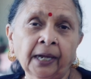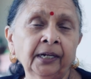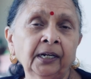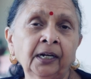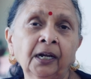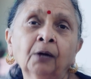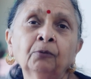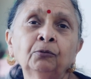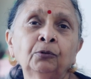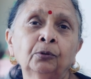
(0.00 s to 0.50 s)
I
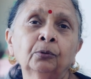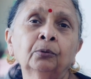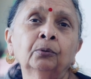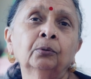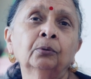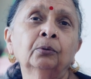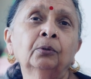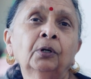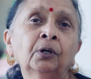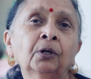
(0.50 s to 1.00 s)
loved
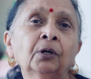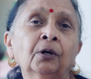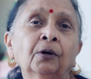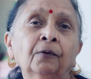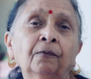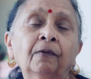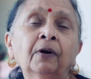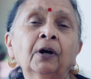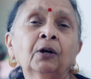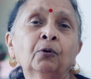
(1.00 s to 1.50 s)
to
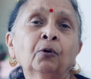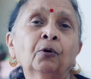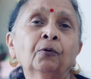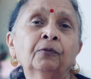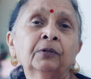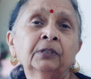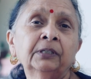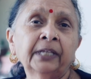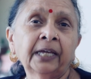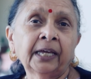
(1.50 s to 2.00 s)
work
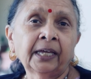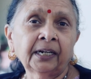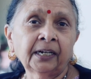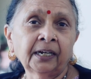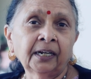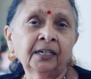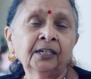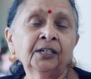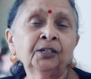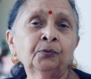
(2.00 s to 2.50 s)
over there
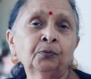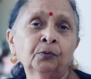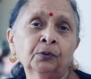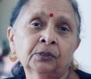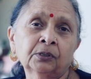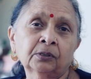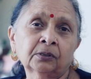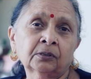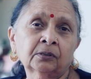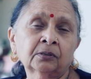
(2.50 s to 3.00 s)
and it
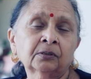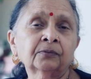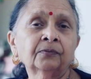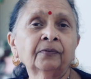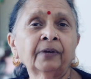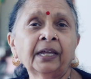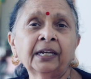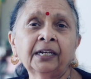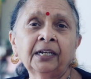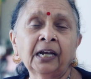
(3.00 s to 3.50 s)
was
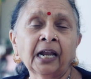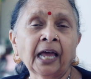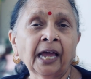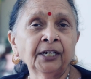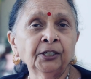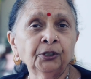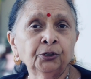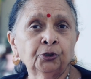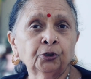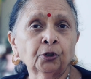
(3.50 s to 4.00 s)
very
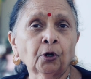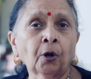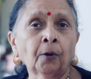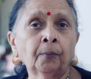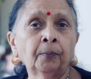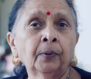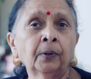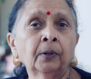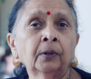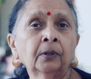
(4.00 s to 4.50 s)
light
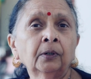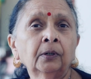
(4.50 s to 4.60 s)
job.